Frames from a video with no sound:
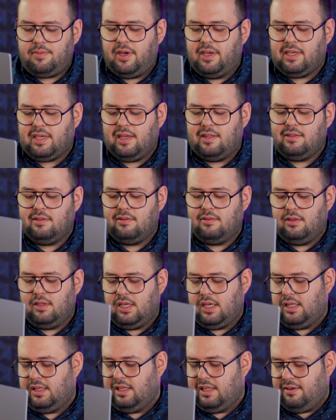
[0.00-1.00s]
I can
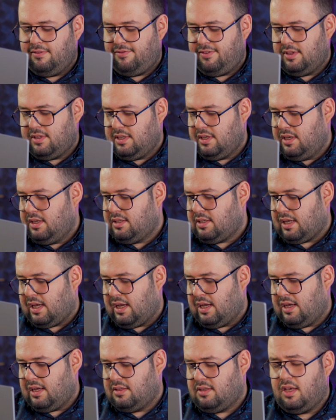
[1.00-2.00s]
live with it,
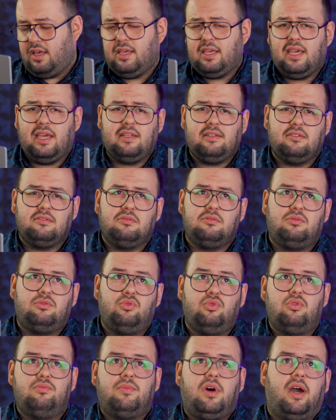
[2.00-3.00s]
and I can
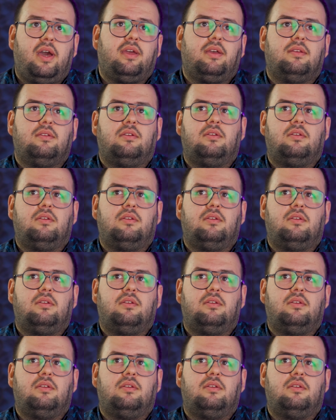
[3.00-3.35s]
do my